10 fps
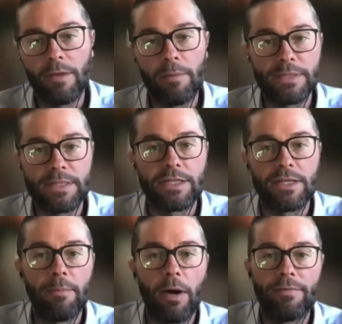a
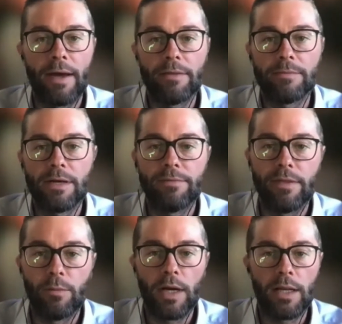position they might have found themselves in
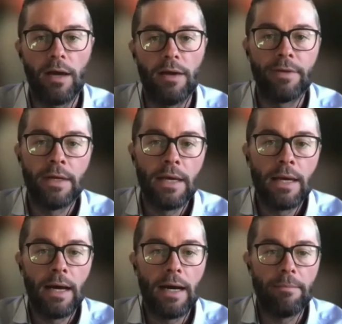the work life.
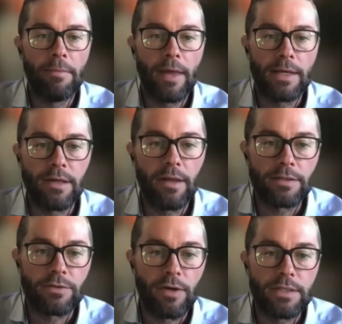That's
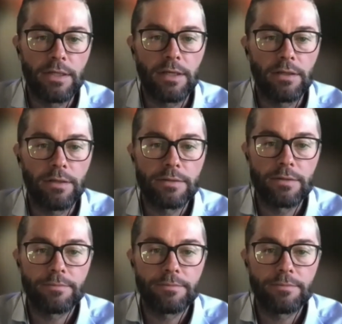another strategy you can use.